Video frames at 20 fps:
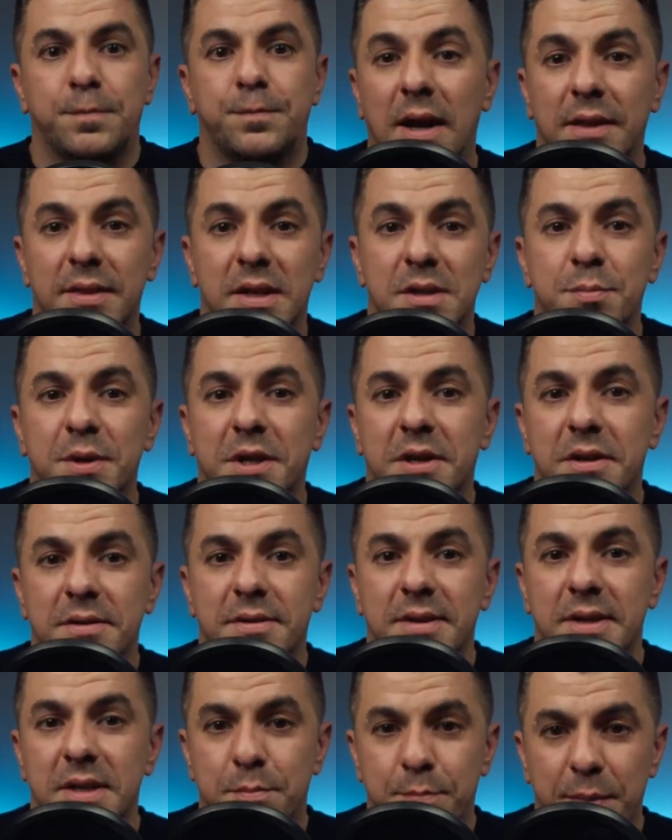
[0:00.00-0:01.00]
And that's because
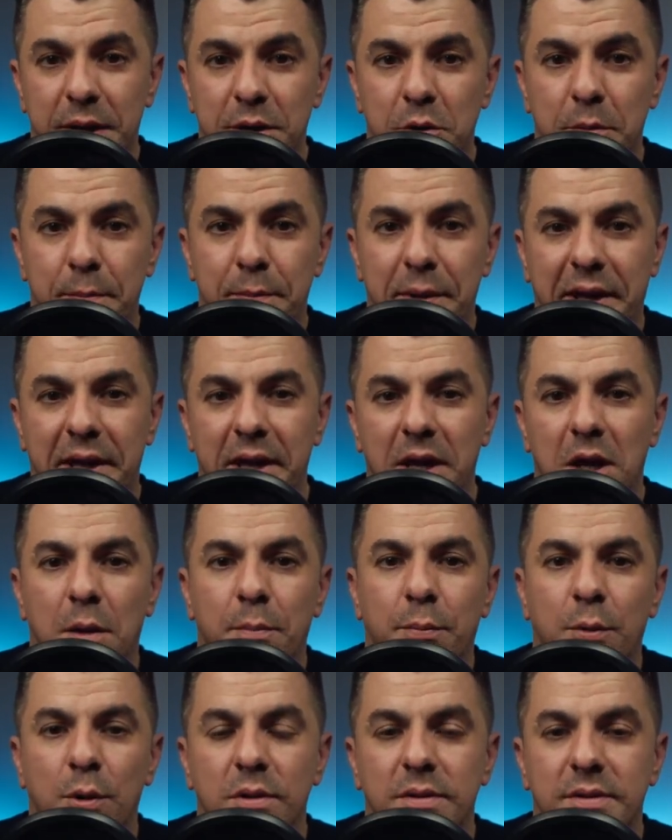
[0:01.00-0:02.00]
it's better at picking
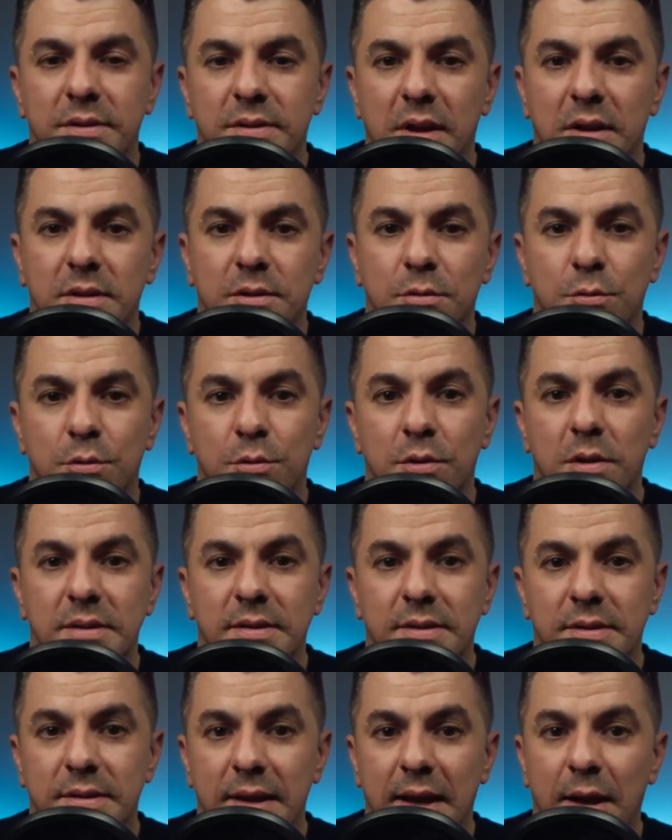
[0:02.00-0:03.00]
up on subtle
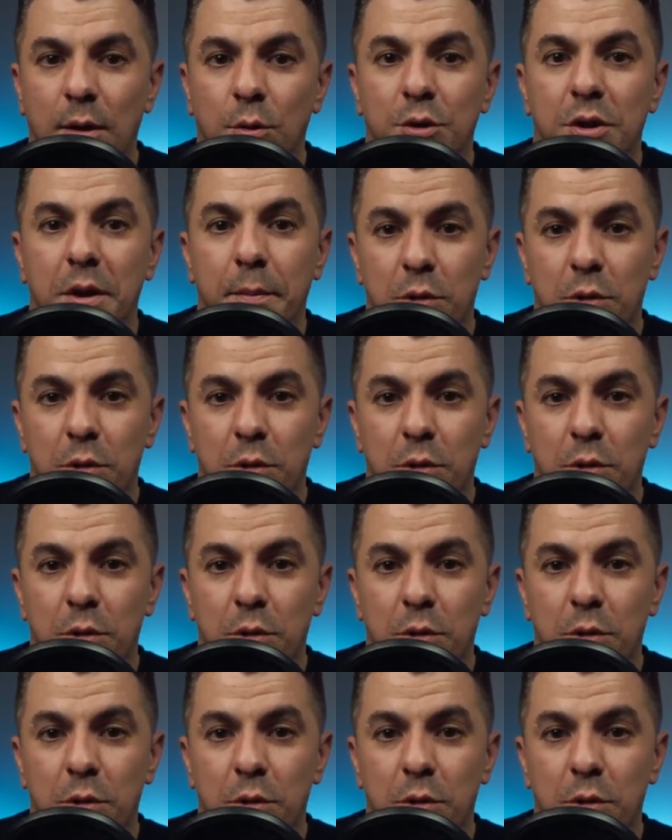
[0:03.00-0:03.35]
sound